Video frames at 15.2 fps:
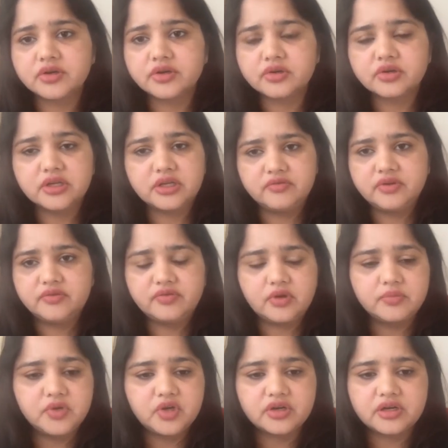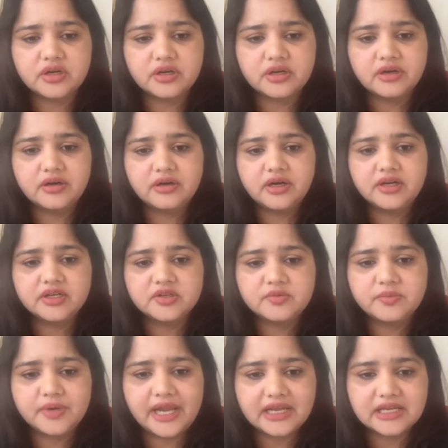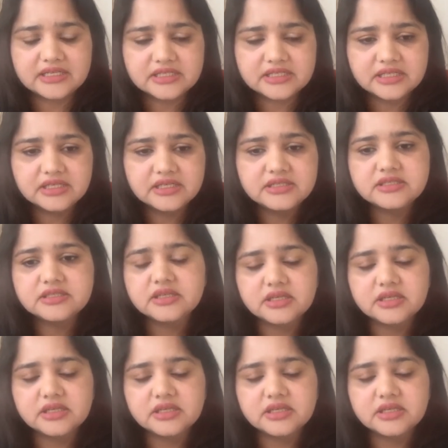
even from your current practice,